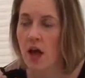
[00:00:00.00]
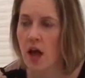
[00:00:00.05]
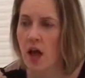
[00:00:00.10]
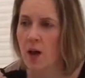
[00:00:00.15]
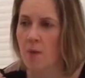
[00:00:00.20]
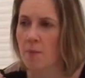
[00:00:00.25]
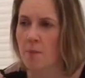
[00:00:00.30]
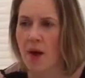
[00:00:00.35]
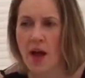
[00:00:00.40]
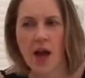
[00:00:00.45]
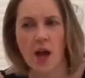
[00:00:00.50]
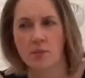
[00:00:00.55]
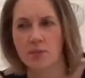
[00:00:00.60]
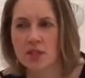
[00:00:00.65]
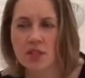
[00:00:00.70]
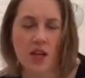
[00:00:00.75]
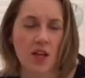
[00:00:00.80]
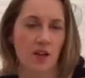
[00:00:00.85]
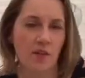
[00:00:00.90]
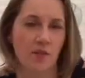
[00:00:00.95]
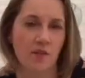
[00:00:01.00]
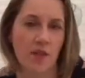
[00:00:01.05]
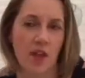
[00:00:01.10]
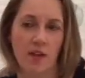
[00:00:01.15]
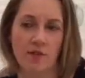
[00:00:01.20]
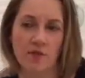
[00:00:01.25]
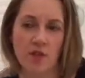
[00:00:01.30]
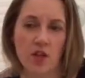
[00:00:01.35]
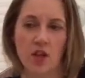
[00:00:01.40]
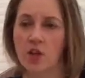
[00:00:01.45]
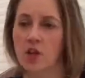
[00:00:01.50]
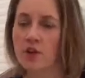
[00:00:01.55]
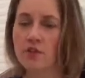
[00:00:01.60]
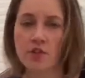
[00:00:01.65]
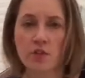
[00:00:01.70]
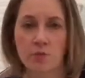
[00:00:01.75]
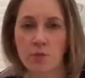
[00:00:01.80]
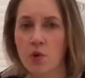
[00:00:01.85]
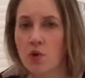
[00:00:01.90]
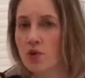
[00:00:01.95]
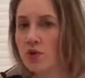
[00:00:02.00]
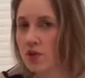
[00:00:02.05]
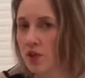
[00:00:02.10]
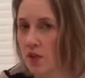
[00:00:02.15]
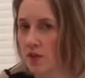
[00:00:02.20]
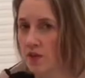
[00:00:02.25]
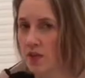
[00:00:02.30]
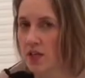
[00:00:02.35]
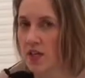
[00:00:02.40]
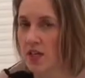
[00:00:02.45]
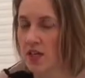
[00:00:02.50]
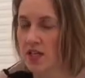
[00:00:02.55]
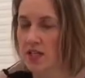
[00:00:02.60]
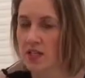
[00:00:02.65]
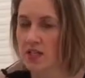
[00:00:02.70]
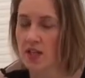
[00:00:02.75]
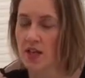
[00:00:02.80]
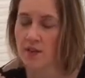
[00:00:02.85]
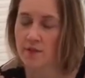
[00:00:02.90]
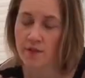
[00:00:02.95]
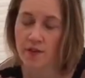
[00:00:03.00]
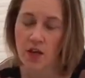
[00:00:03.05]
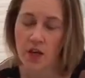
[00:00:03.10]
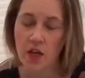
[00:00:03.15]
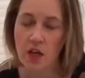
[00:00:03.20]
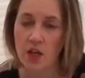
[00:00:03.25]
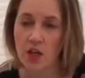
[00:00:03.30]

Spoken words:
and perhaps they've done a lot of sports over the years and they've